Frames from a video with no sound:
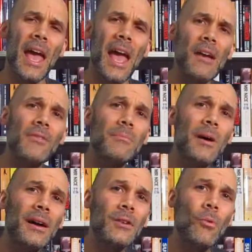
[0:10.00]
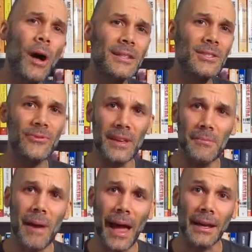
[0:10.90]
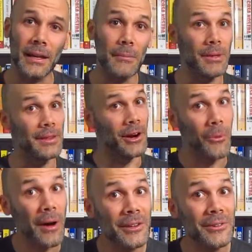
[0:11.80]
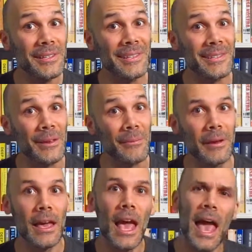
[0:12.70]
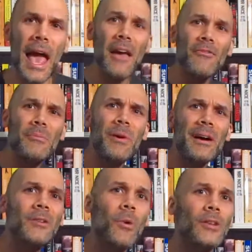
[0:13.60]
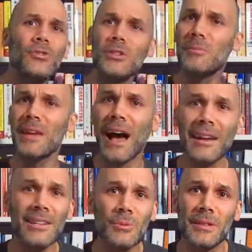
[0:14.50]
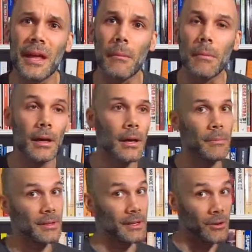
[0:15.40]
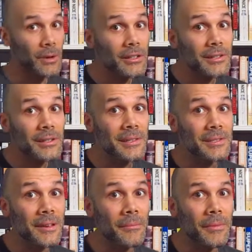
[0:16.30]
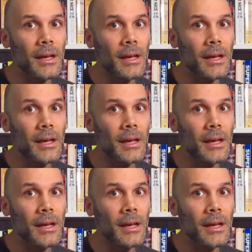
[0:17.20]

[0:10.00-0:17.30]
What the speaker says: everybody wants feedback, but they don't want criticism. Everybody wants you to be honest with them, but they don't want criticism.